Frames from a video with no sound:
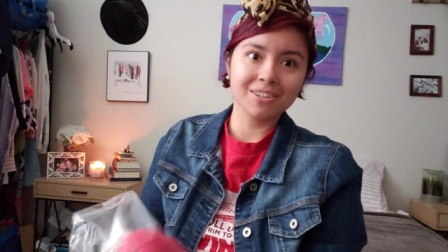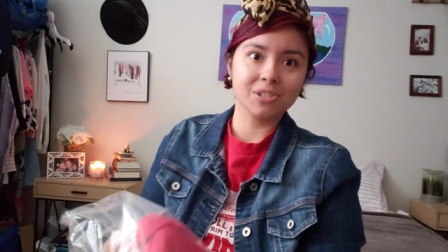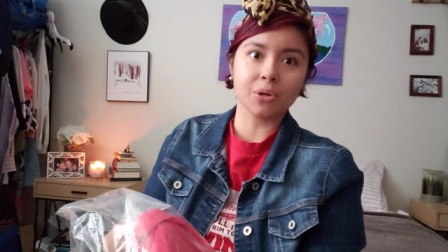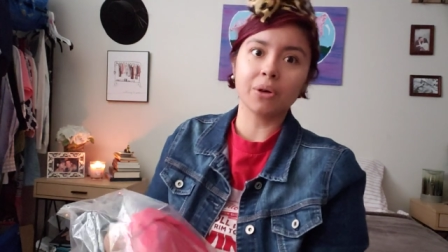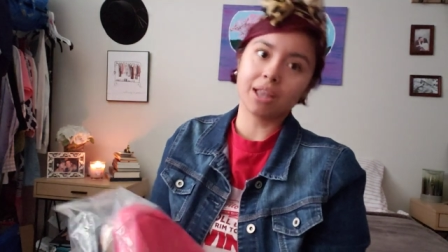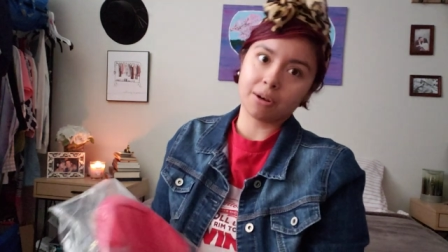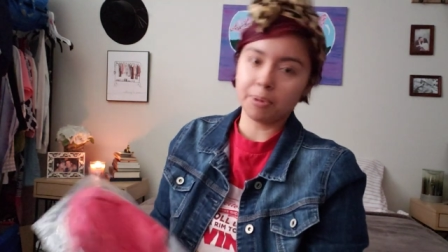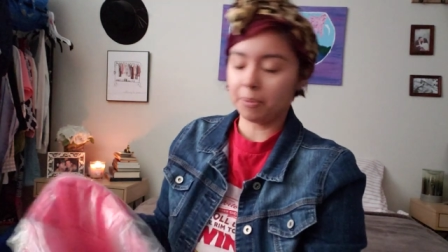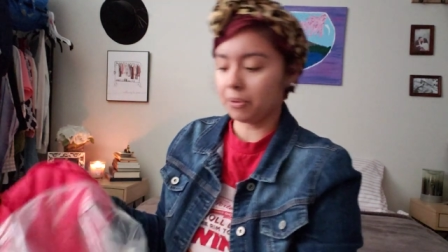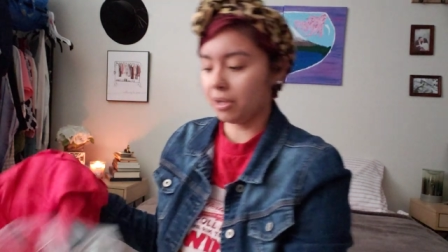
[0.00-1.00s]
So a lot of
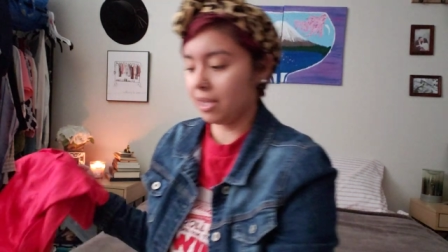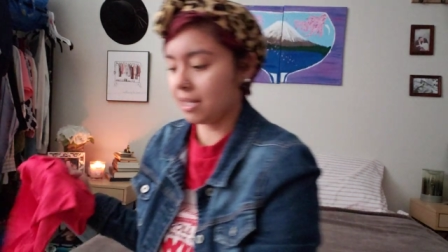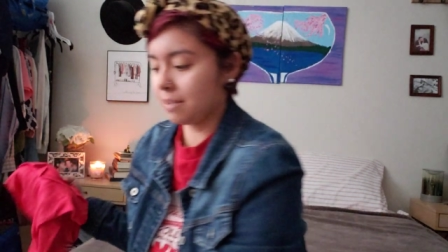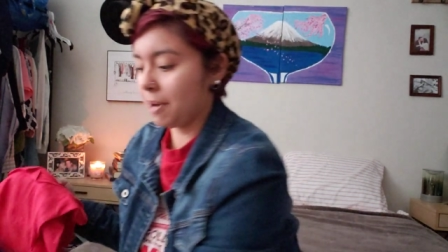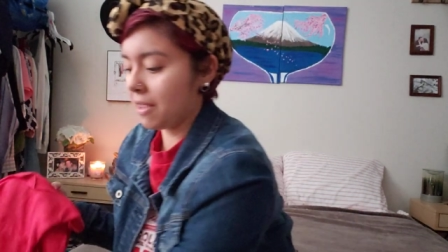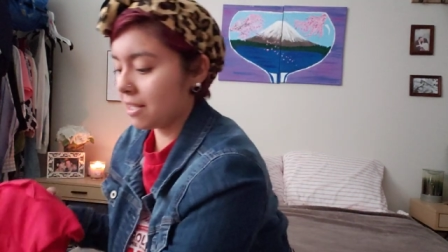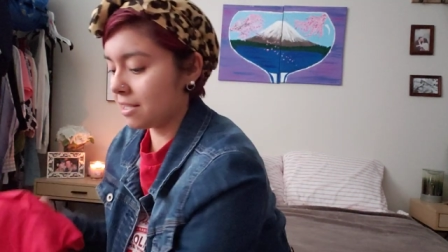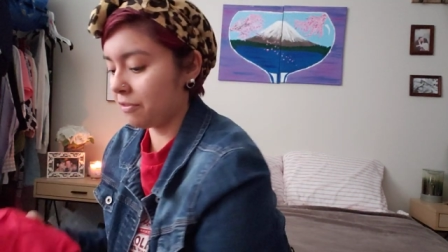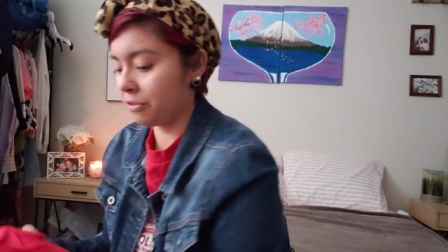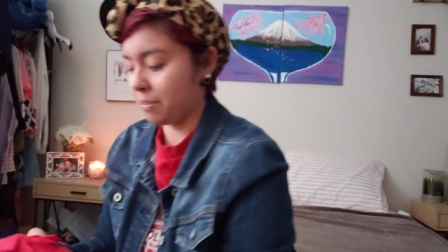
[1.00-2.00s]
people really like to buy that
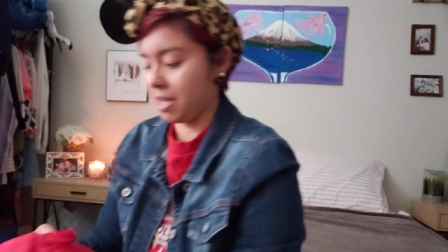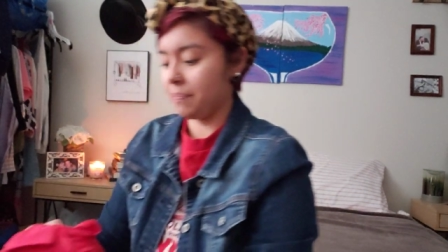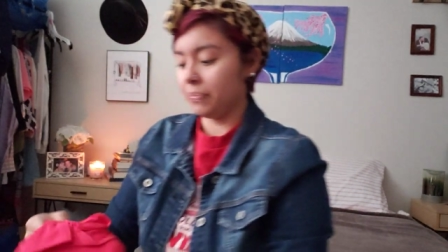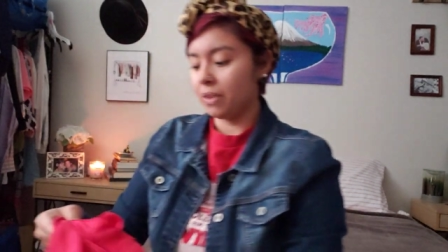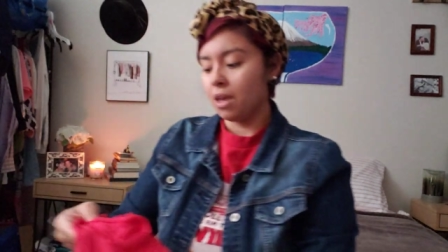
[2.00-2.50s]
stuff from me.